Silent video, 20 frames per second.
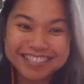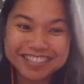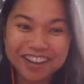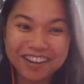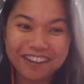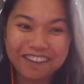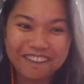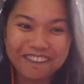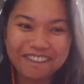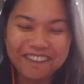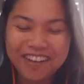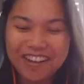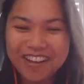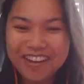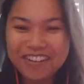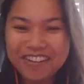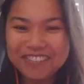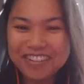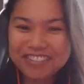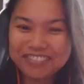So
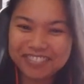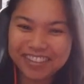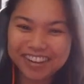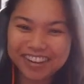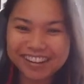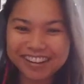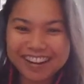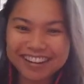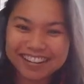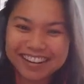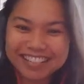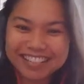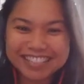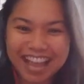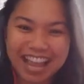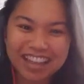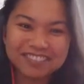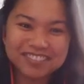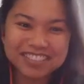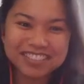we figured out our
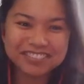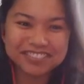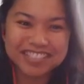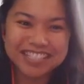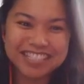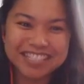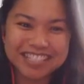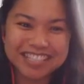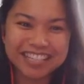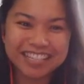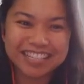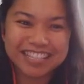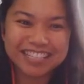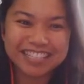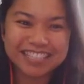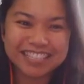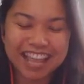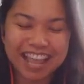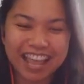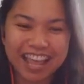time differences